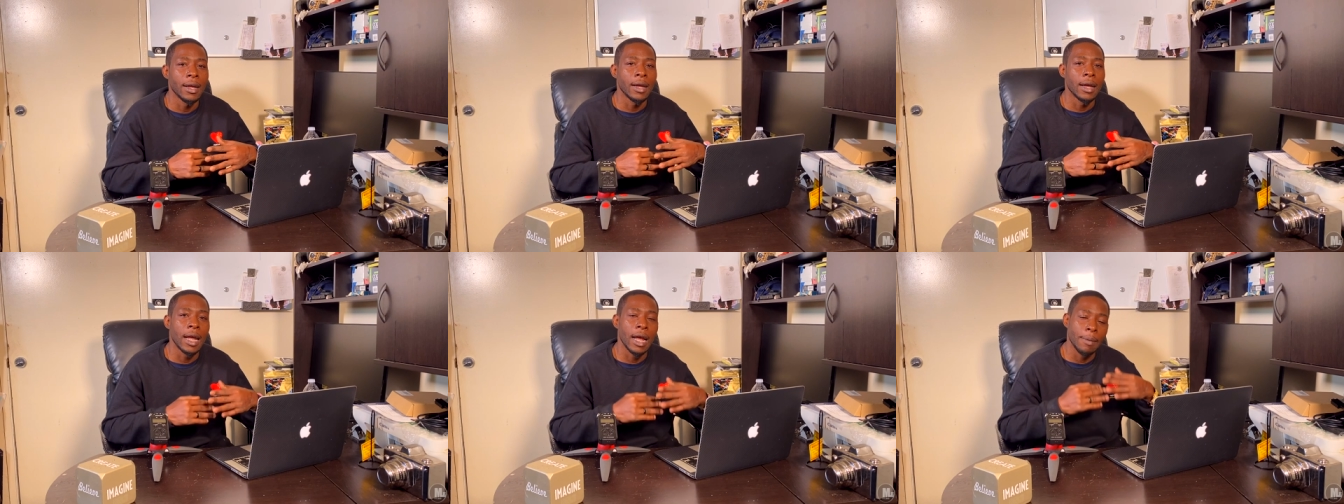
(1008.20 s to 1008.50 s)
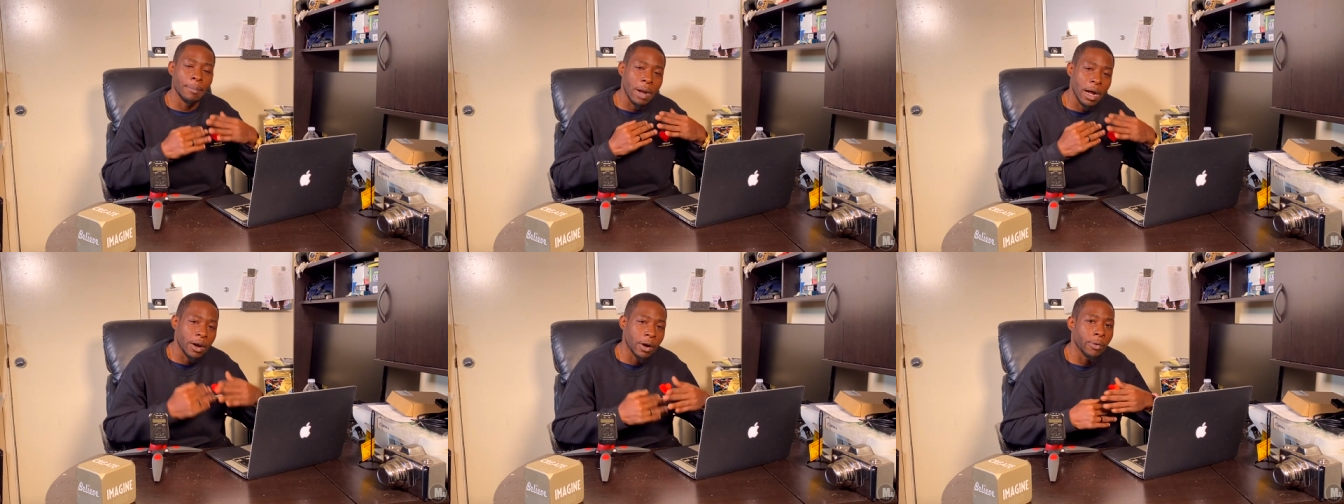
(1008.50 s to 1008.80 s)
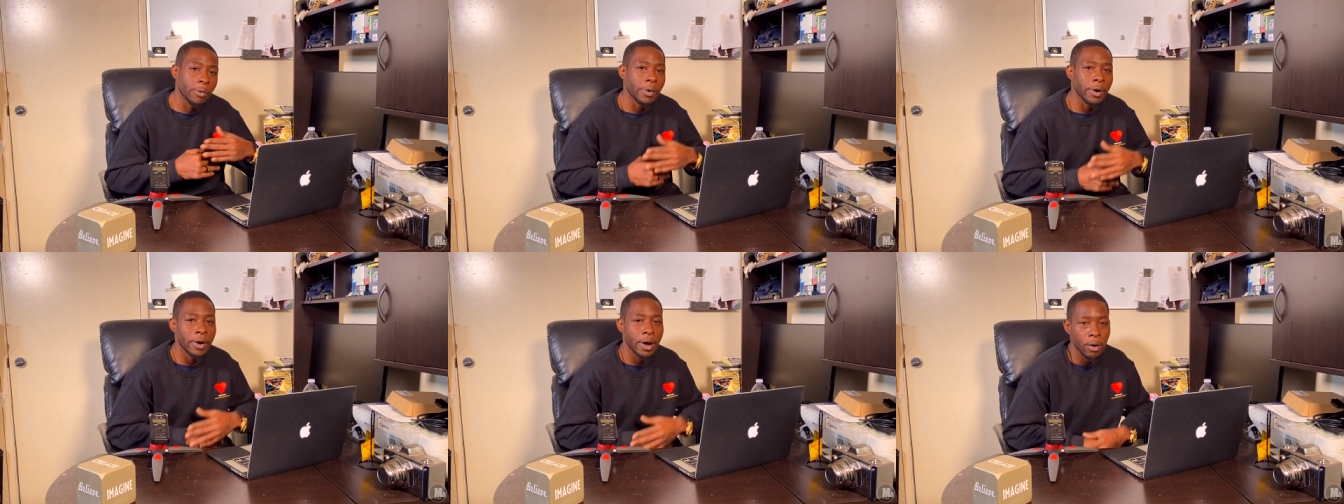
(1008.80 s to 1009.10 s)
and my
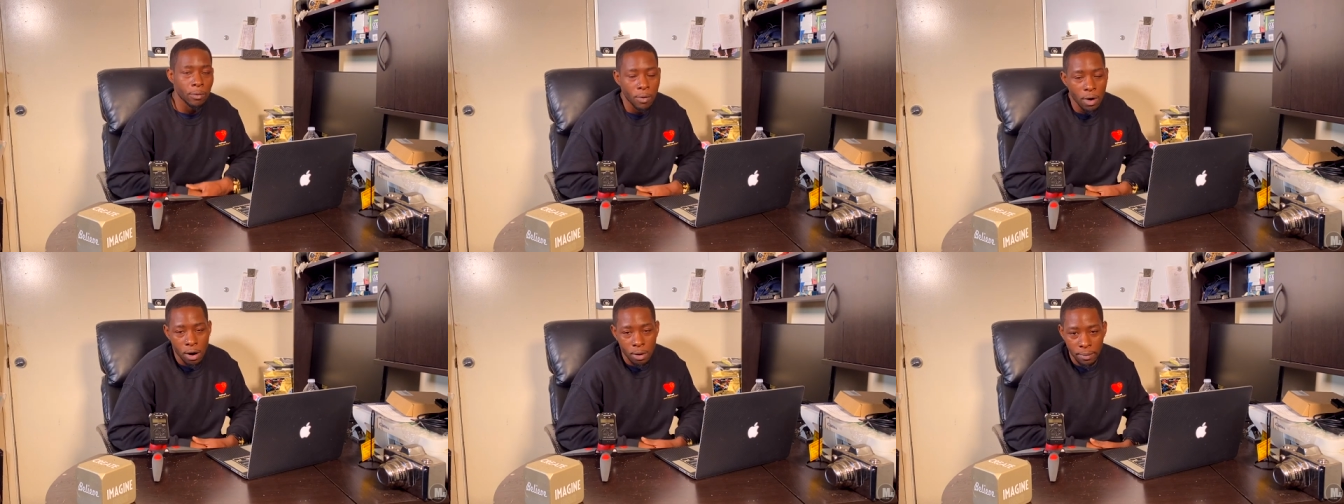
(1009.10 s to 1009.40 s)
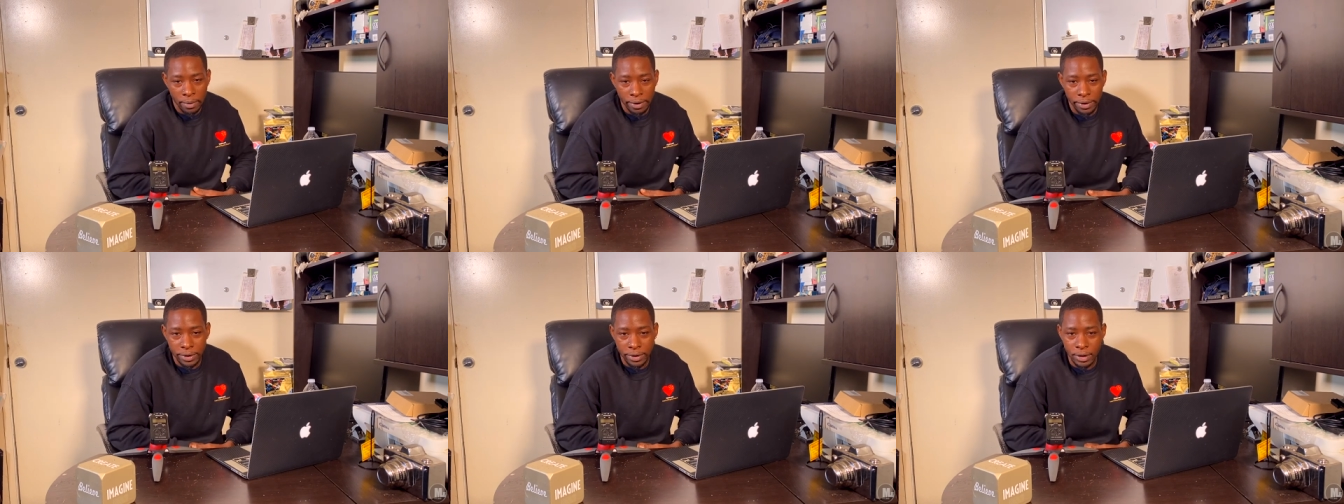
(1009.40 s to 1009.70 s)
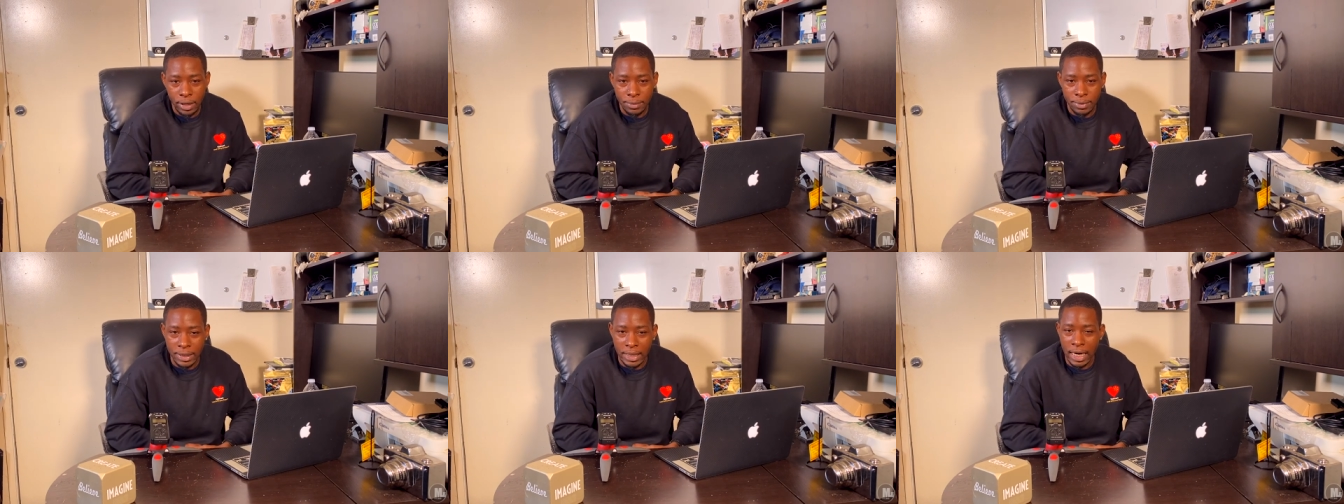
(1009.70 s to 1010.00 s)
career at Walmart. You know
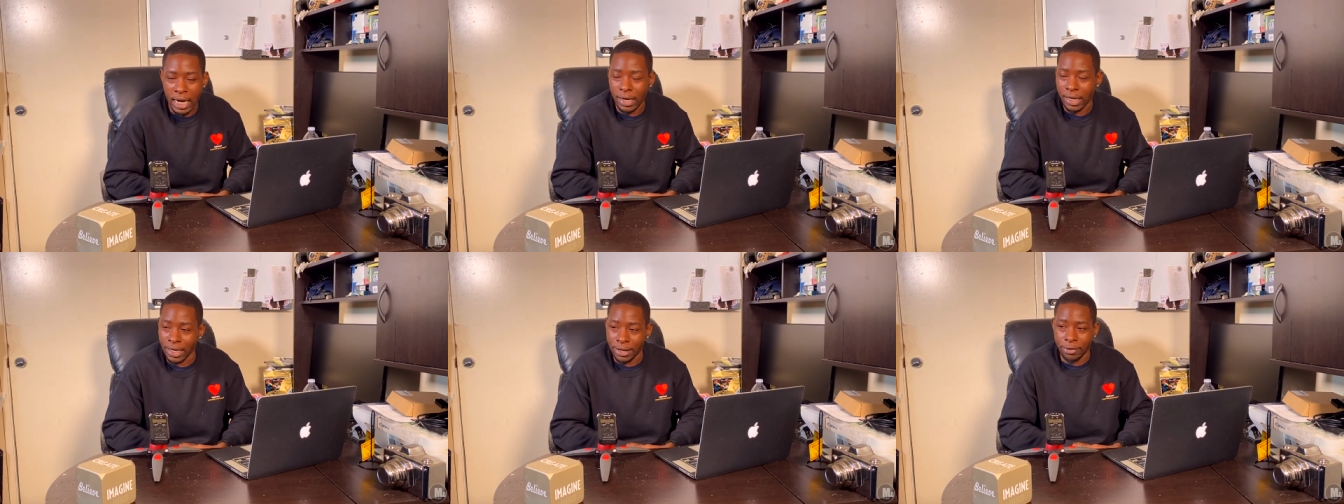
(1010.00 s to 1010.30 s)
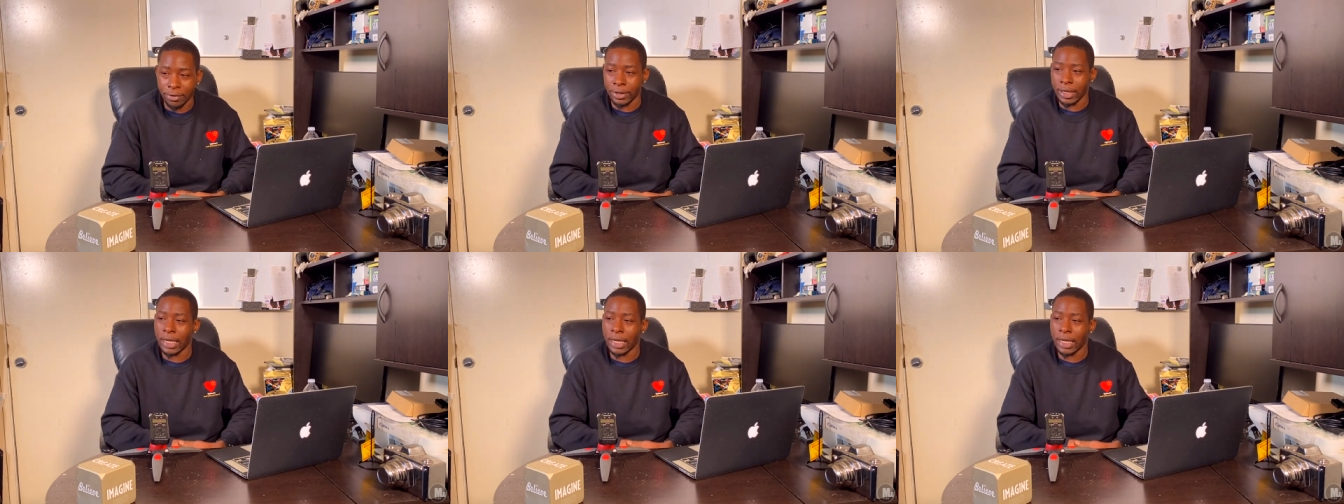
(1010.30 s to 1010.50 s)
what I'm saying? I literally,